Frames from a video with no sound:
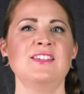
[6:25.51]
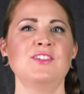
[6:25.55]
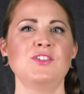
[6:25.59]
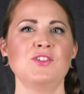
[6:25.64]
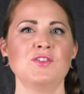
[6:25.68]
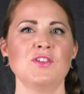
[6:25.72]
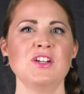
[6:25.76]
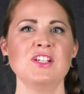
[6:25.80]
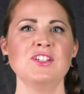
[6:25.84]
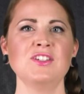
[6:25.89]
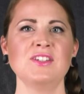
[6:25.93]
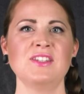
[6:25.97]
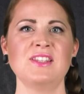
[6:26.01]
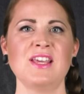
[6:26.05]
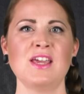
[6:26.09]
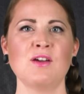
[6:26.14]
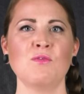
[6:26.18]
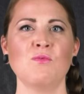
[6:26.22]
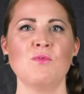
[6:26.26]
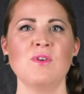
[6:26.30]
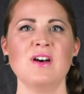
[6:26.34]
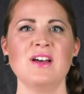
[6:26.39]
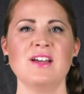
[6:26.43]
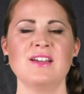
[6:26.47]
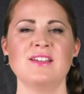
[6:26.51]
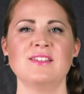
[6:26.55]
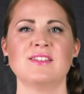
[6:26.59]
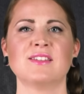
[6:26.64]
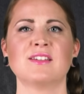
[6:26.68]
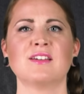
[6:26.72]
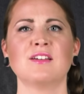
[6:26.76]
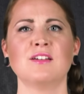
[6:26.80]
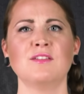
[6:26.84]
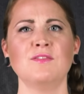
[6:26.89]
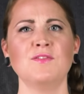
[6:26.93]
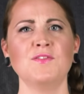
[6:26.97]
And the strangest thing
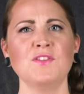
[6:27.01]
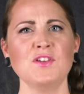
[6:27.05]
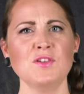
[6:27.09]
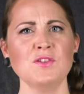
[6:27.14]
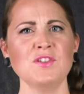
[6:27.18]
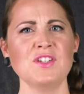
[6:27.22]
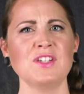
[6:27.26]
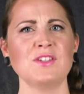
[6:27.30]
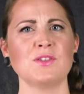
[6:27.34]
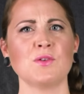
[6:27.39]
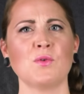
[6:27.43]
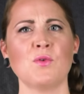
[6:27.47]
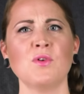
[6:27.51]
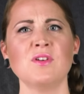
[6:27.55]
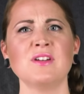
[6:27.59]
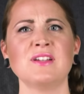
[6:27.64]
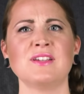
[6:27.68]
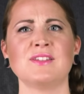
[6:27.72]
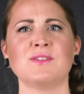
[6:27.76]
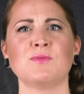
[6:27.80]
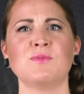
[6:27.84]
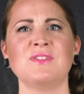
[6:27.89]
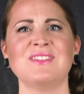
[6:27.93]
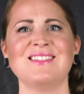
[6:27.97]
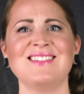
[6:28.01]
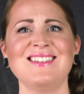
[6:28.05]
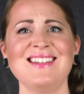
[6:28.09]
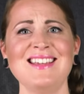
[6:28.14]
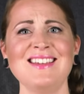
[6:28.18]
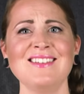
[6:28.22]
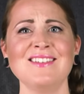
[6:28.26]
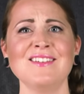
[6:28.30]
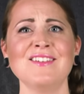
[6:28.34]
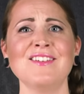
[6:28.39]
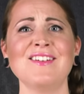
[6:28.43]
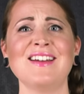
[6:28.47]
was, Confuciusornis was
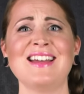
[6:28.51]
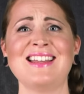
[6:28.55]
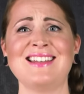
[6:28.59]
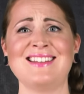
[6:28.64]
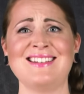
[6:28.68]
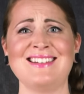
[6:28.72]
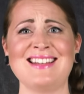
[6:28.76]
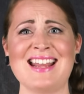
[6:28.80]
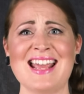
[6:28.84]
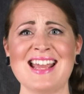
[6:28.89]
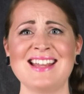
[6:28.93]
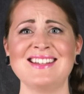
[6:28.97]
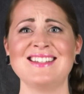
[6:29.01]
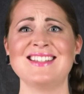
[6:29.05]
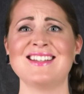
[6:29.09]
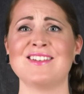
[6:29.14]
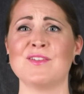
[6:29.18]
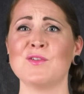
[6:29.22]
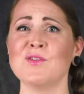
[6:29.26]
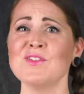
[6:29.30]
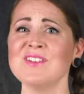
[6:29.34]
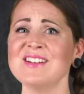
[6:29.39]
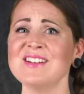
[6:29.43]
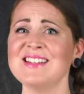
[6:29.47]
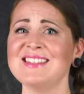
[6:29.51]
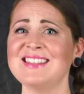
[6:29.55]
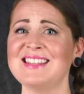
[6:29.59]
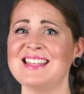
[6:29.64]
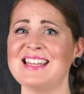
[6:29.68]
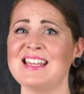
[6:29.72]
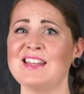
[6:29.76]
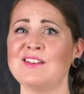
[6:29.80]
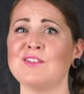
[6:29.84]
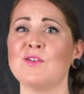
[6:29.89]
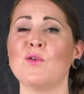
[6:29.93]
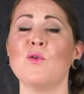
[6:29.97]
neither an
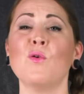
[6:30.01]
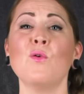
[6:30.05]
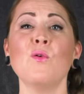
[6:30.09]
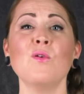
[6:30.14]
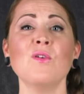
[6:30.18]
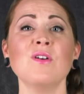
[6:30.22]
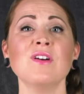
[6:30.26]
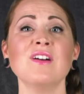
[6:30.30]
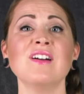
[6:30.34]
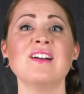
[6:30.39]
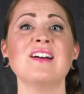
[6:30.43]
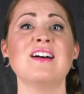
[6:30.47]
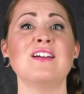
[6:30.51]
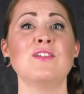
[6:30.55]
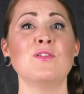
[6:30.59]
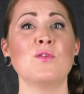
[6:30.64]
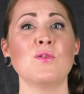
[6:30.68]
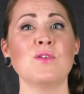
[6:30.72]
enantiornithine or an